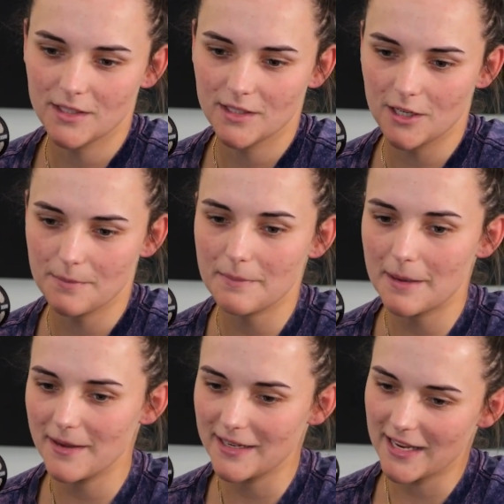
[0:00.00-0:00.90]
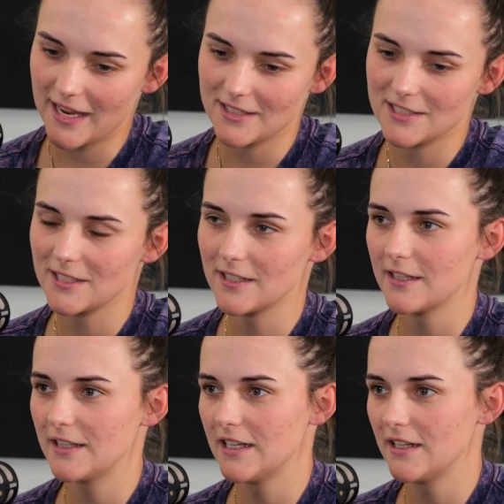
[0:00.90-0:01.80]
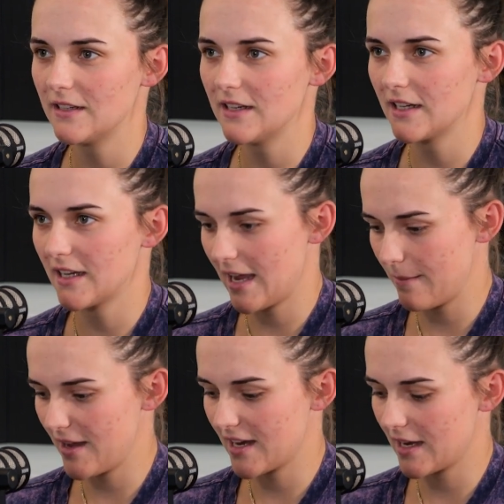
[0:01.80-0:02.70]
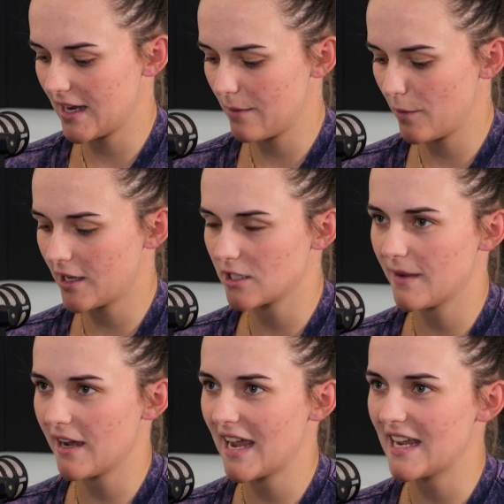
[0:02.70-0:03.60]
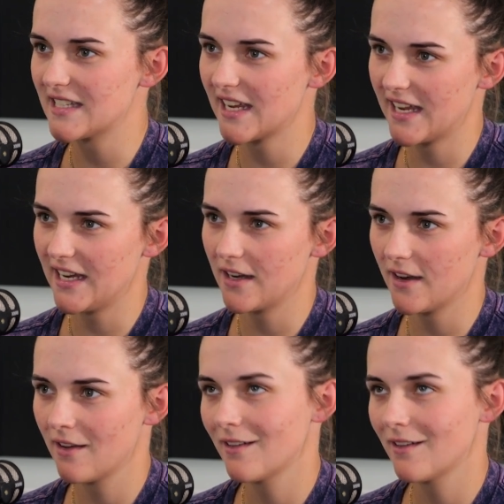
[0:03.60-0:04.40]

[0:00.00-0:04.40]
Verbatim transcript: mum had cancer, and then it came back again when I was about 18.